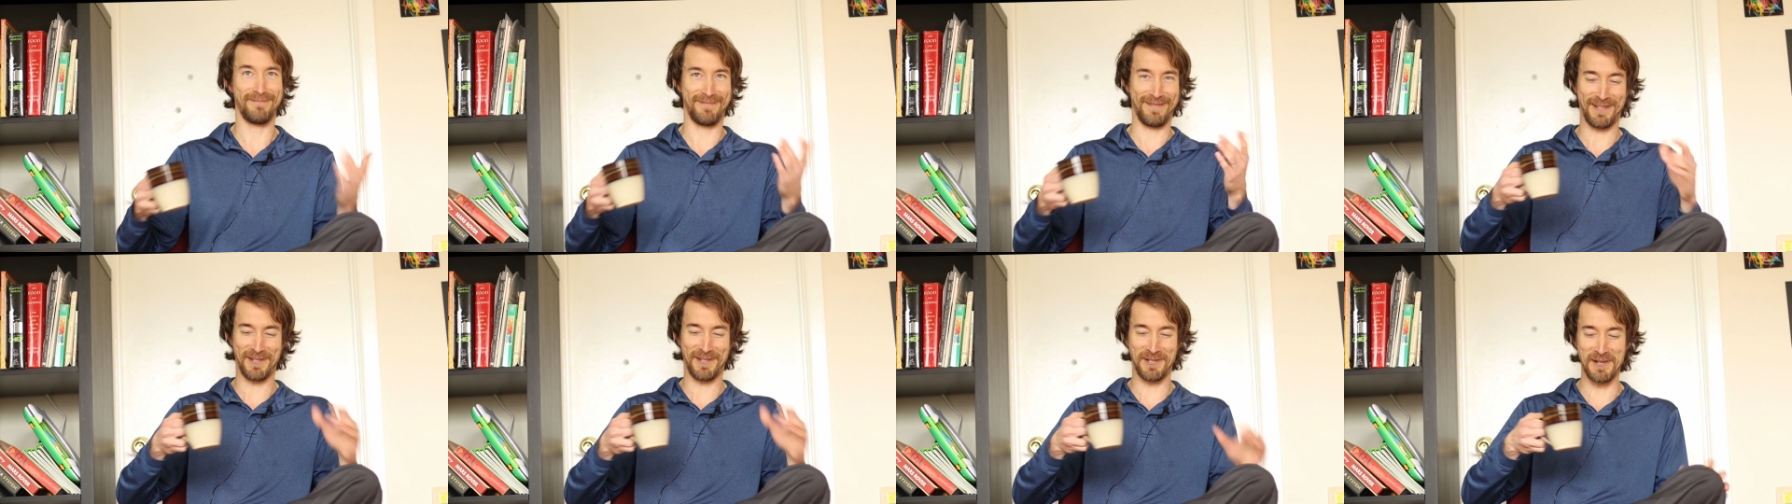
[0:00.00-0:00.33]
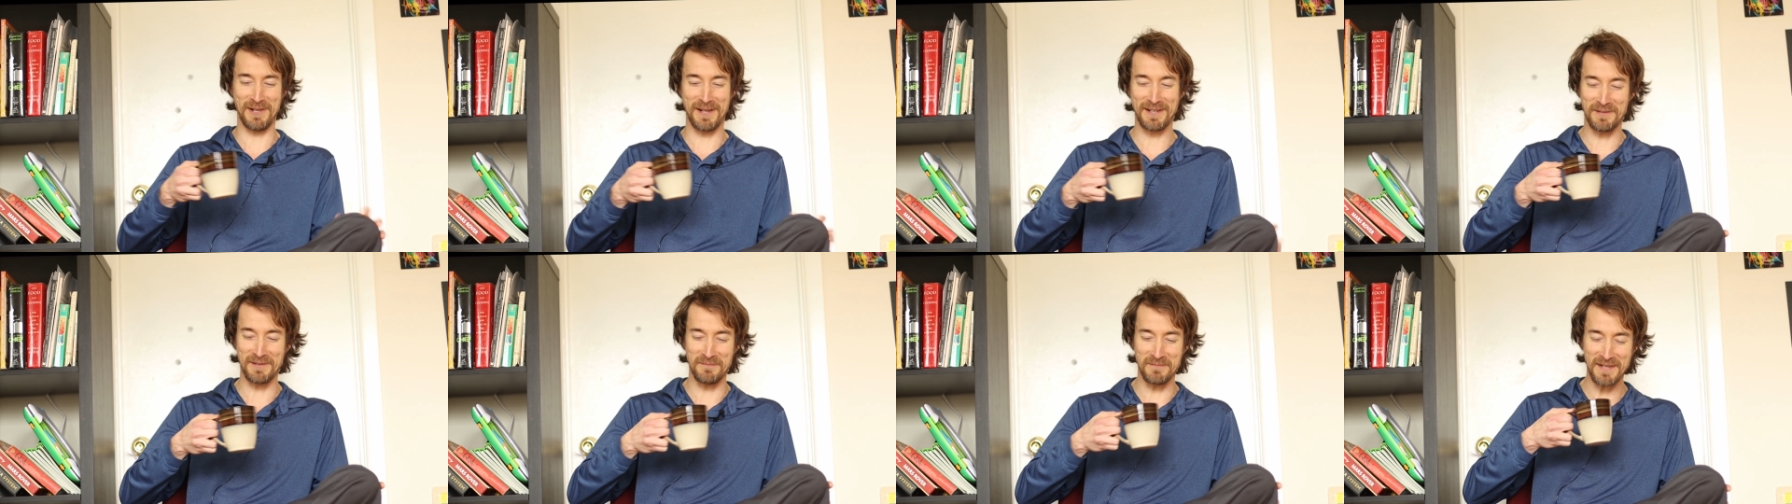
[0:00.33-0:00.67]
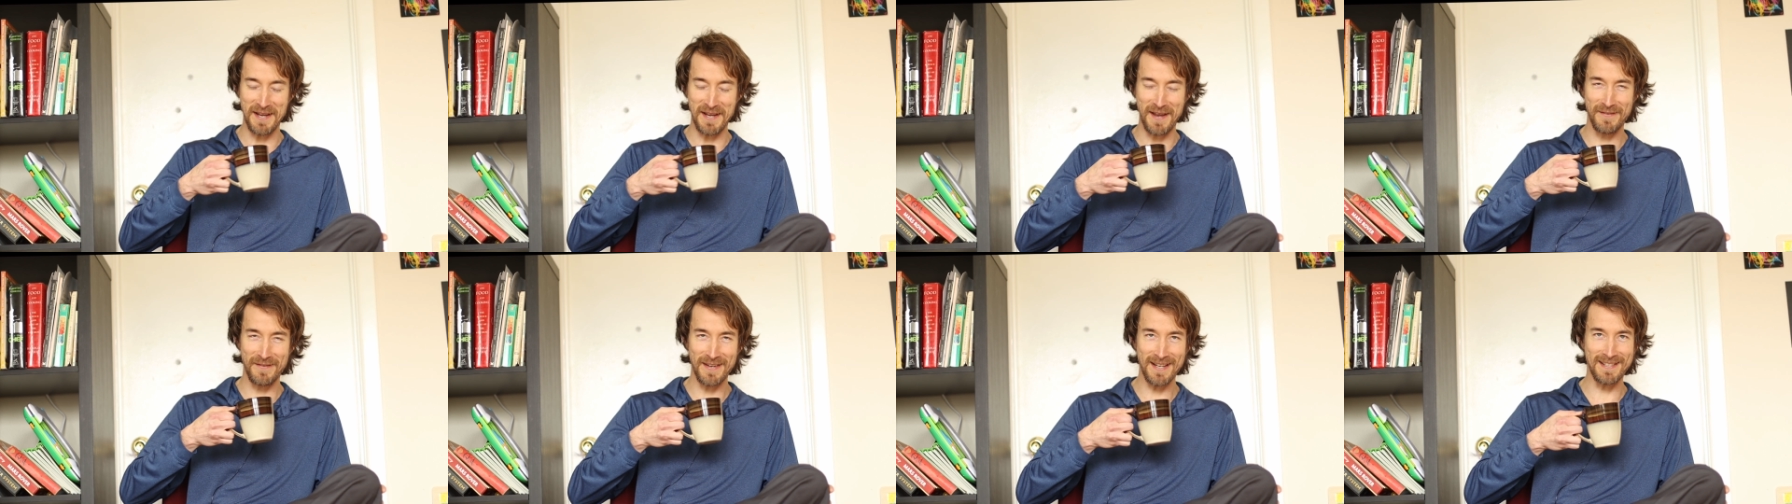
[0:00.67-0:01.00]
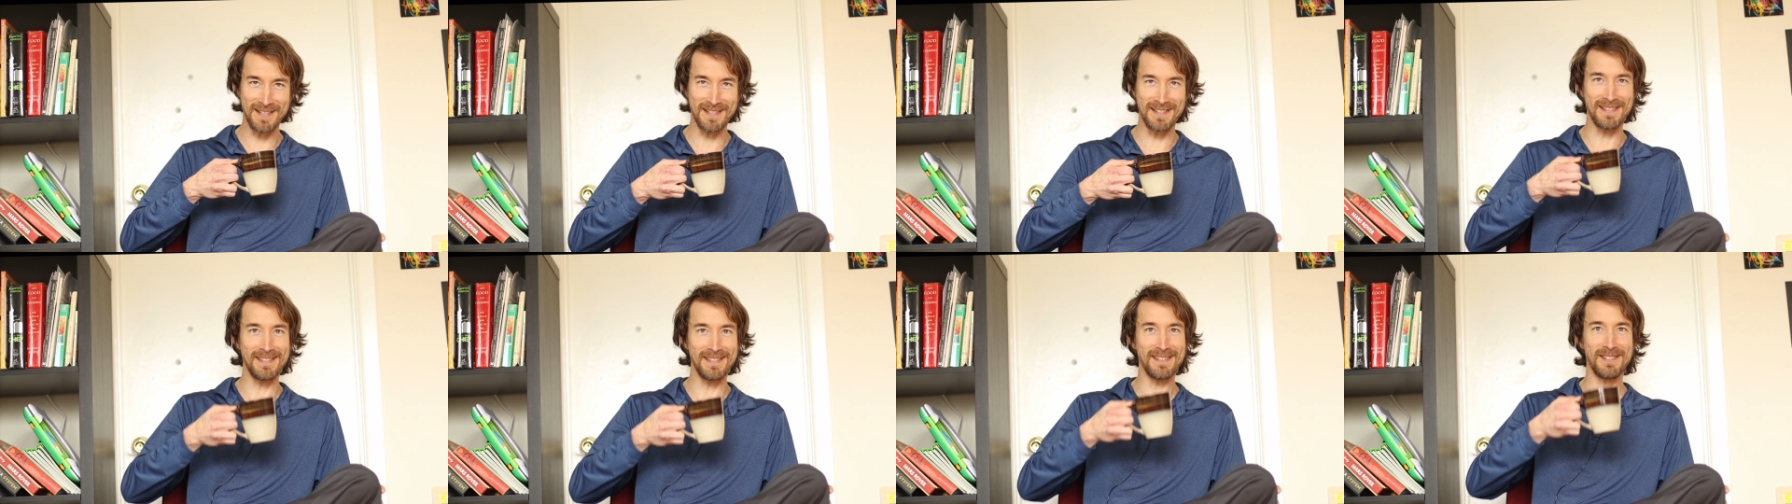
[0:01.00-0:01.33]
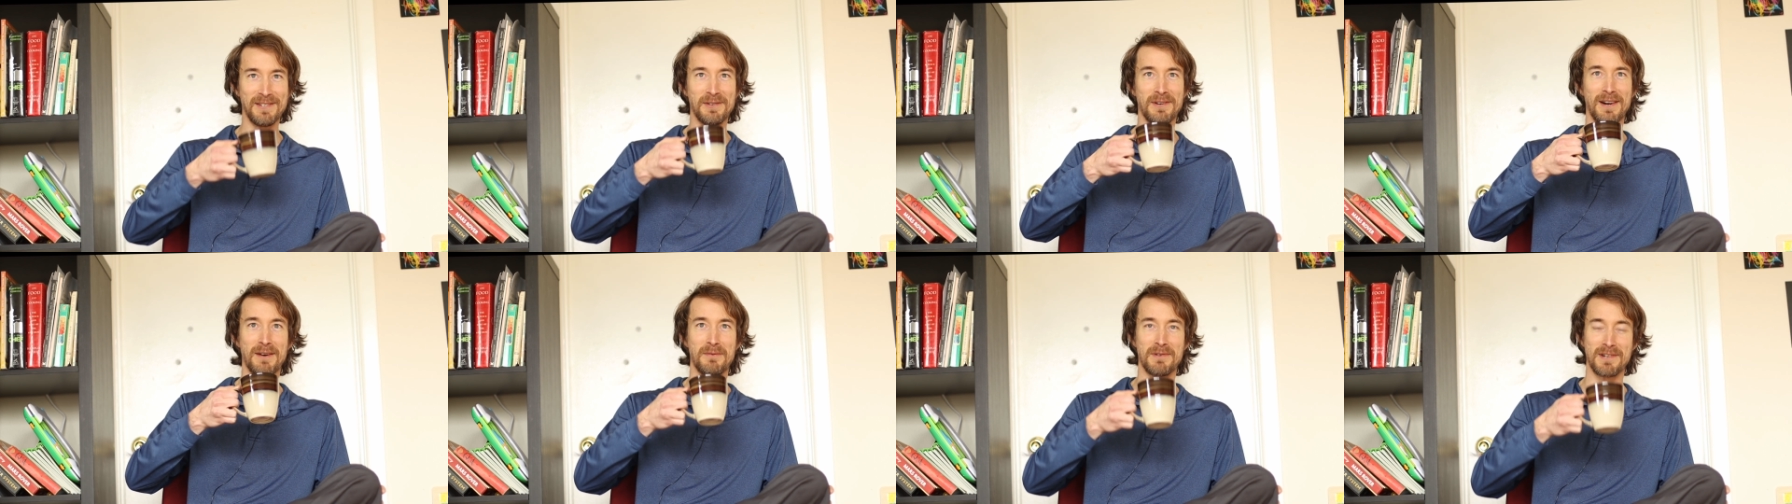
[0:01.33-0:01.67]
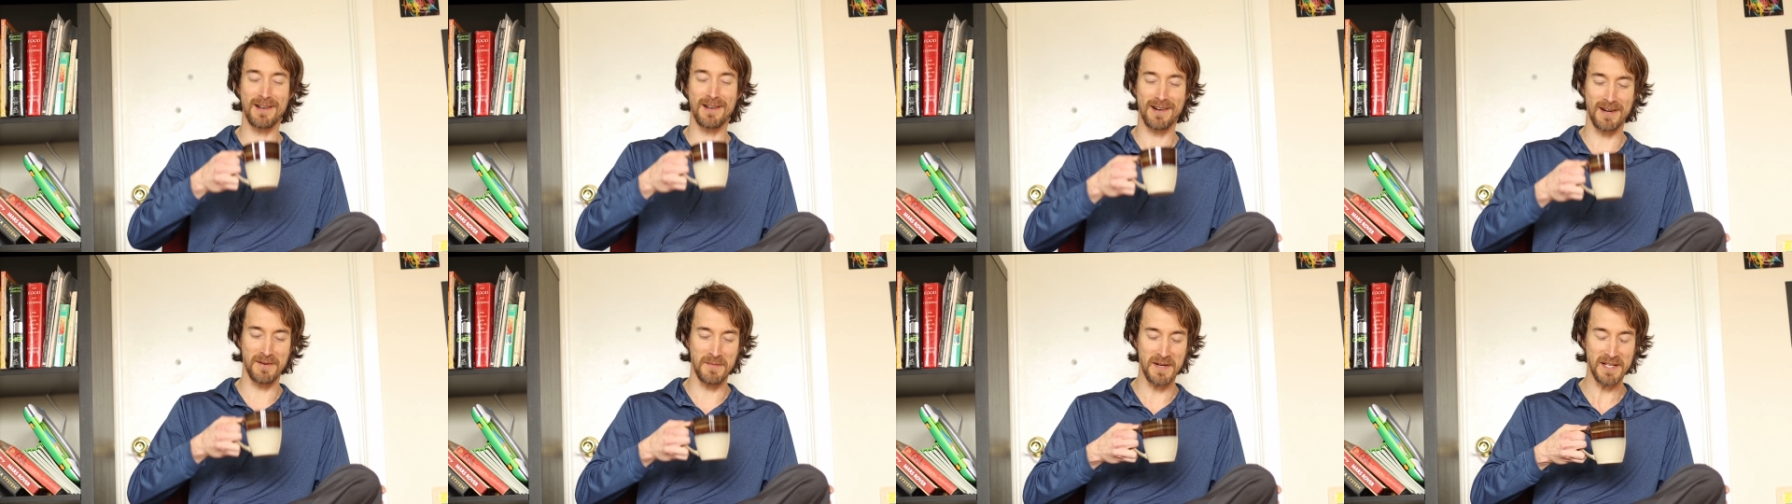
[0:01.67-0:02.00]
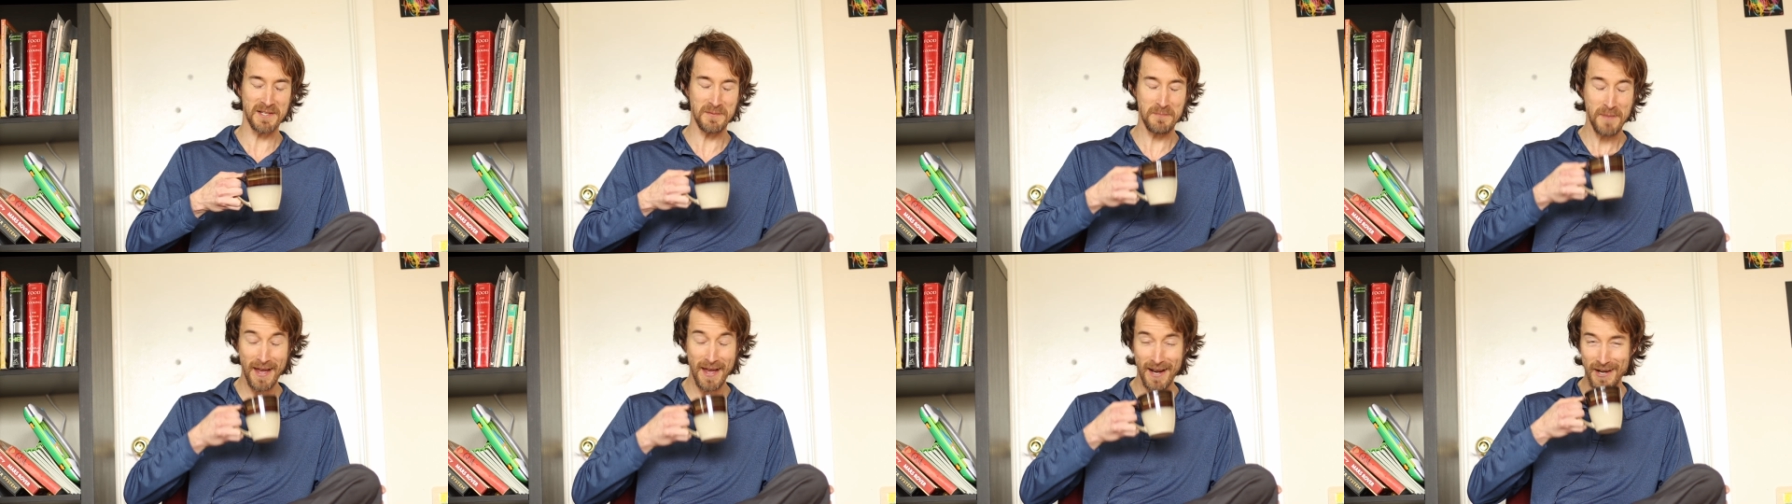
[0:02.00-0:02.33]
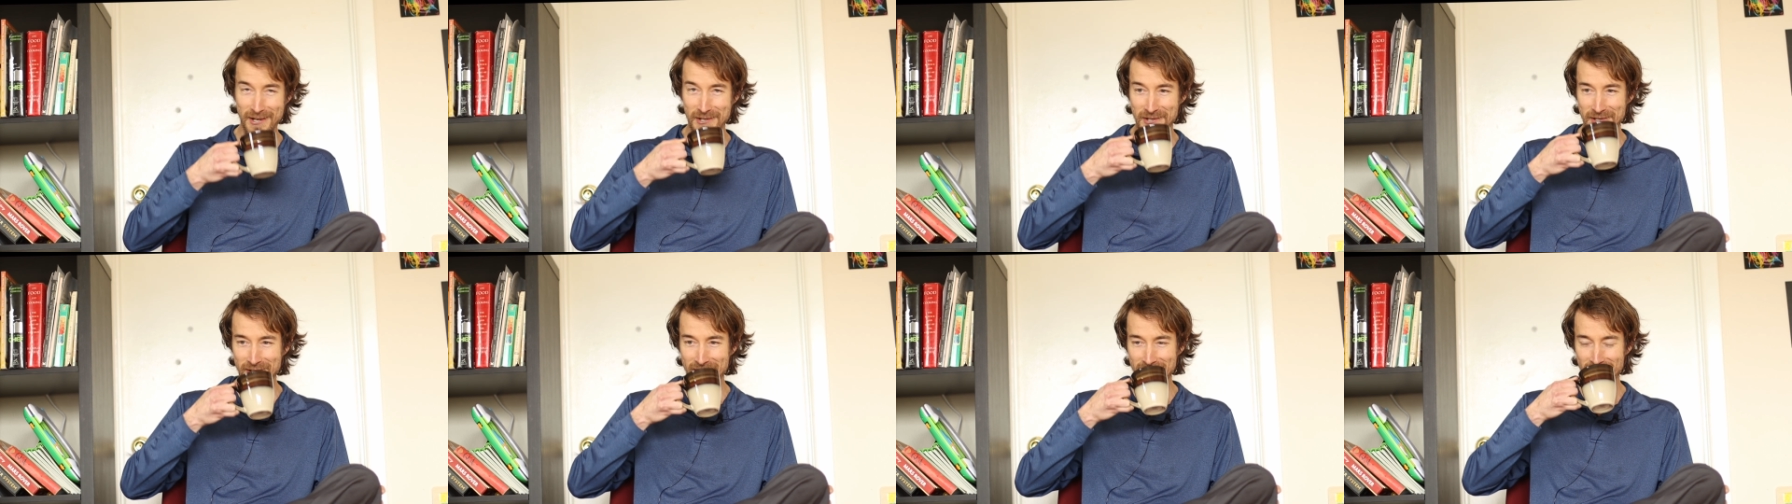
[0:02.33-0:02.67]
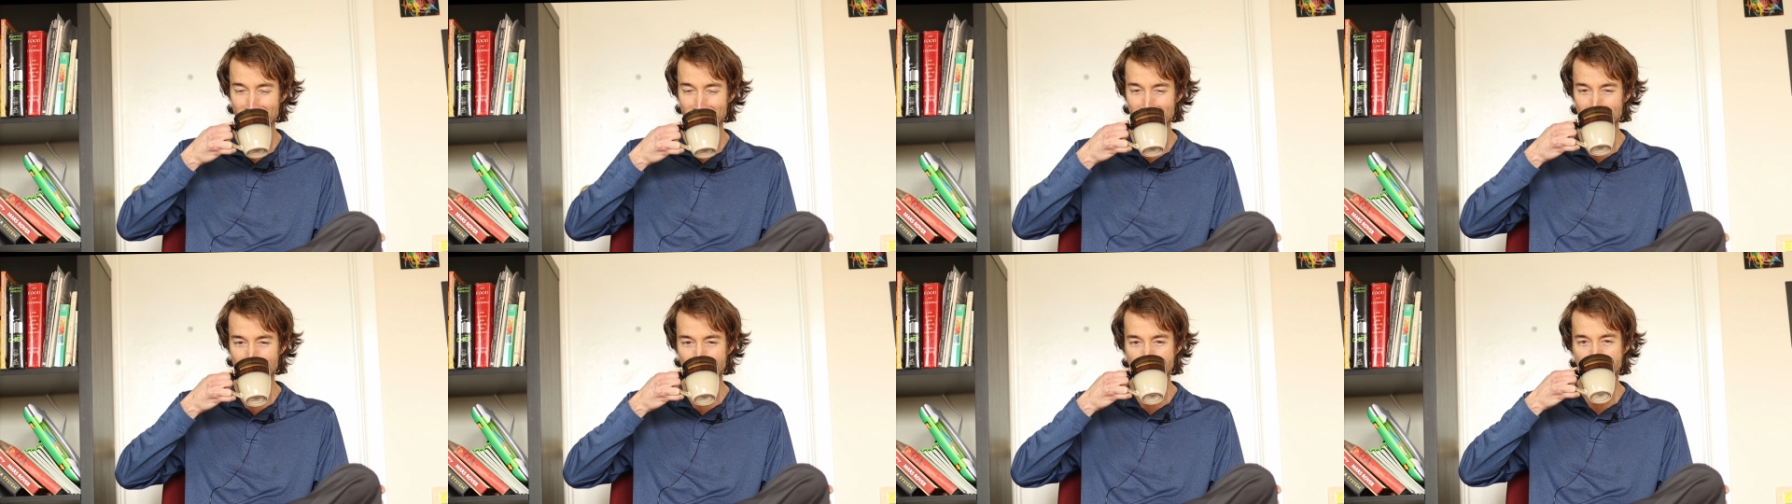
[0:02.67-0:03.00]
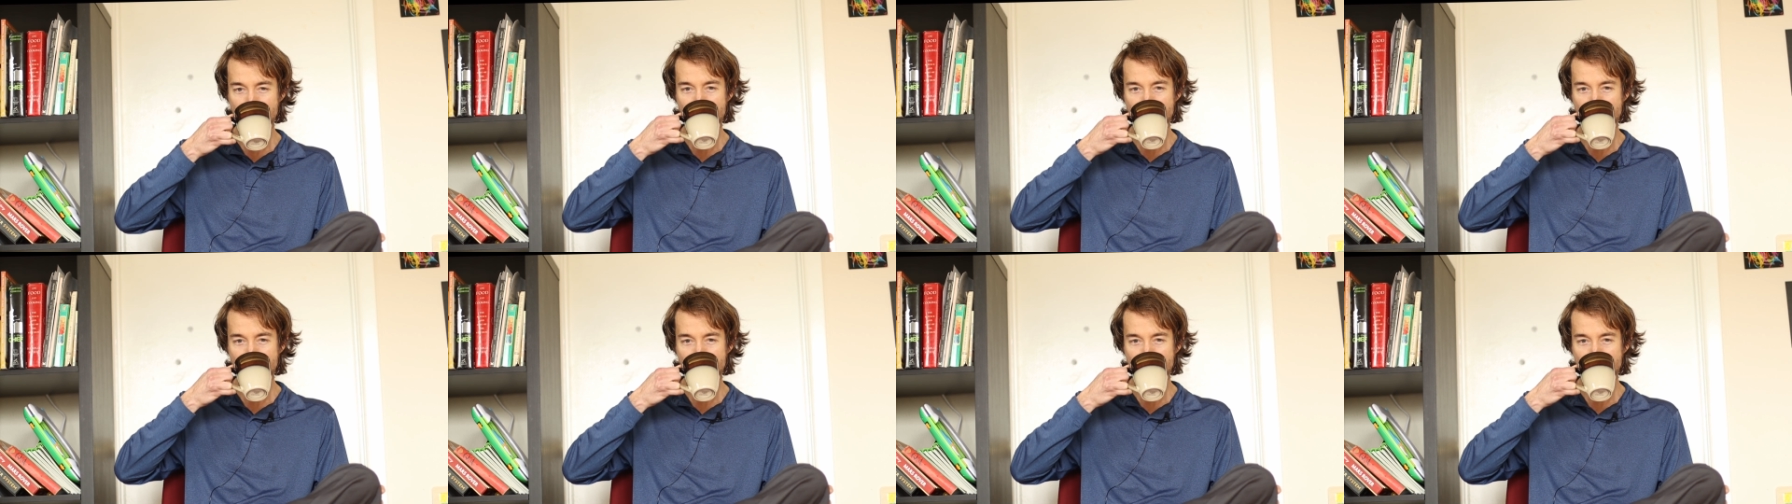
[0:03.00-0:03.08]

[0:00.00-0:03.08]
still had some savings, and you and I were talking about Spanish and stuff.